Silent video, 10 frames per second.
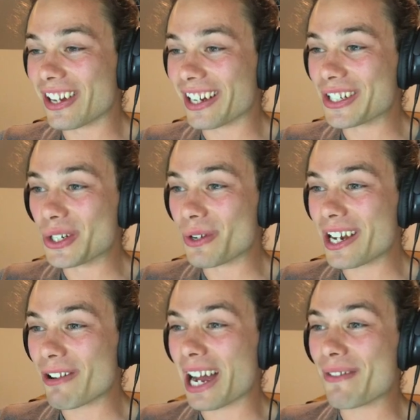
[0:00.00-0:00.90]
I can do
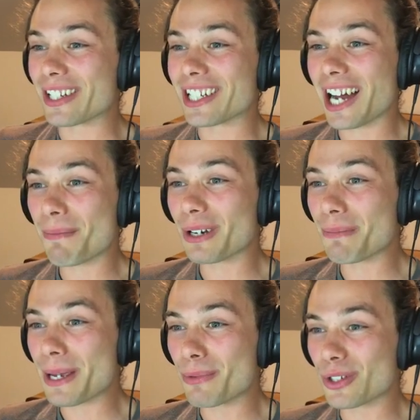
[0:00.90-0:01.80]
here. I have a couple of
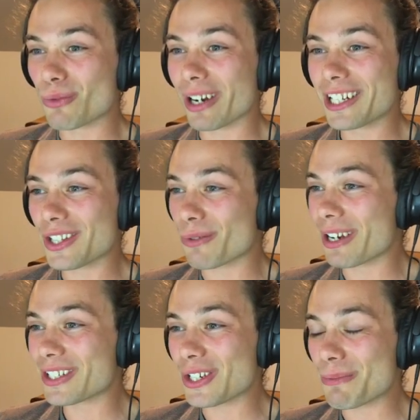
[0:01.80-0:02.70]
people just running to the rescue,